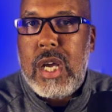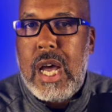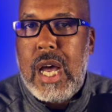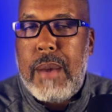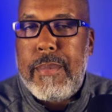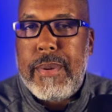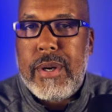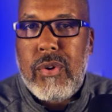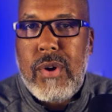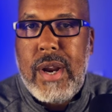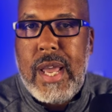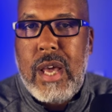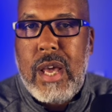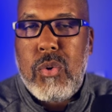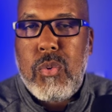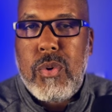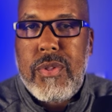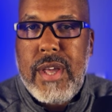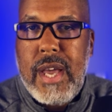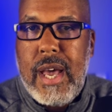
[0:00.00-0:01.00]
common
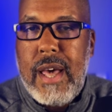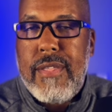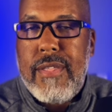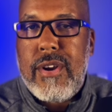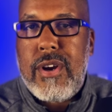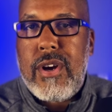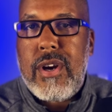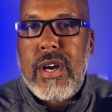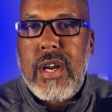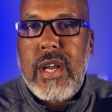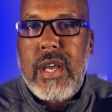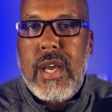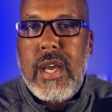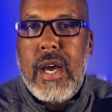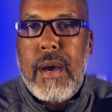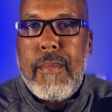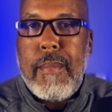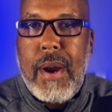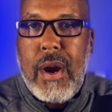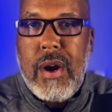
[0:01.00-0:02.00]
ground with other
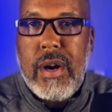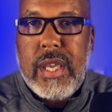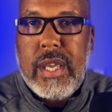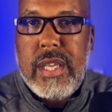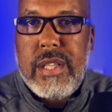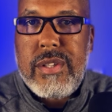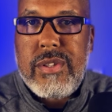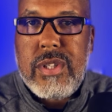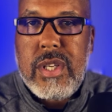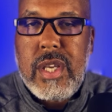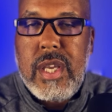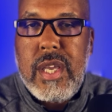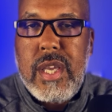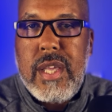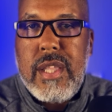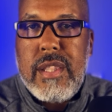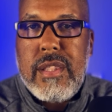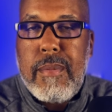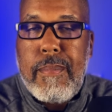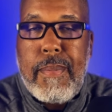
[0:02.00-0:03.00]
Americans,
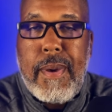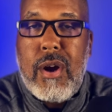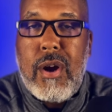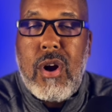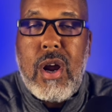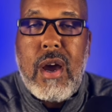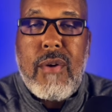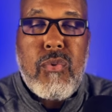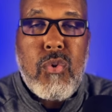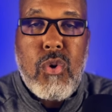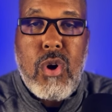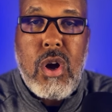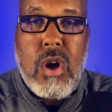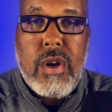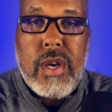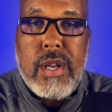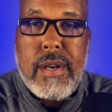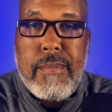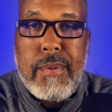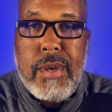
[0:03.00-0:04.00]
the better off we're
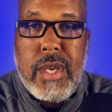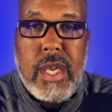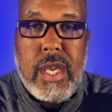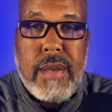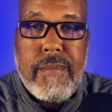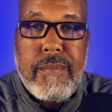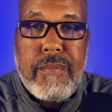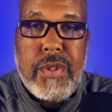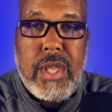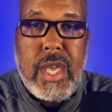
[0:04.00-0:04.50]
all going to be.